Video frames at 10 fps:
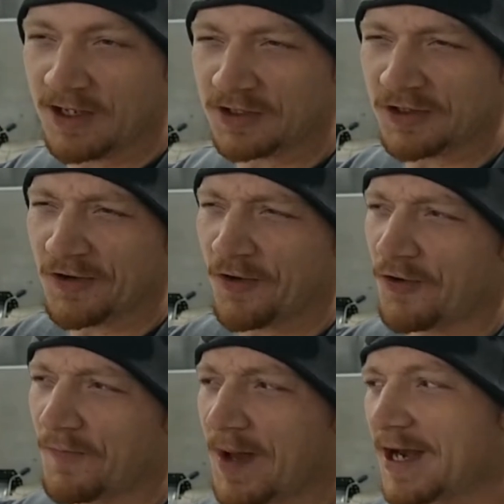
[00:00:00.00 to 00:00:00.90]

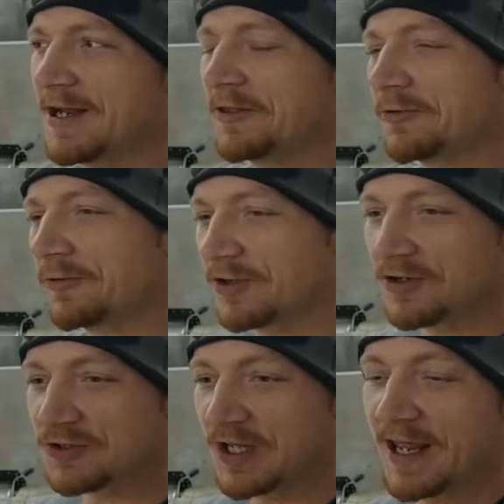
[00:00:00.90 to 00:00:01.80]
So Monday through
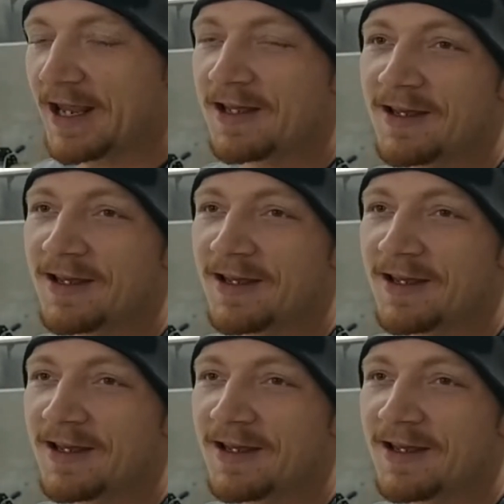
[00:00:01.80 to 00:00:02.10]
Thursday,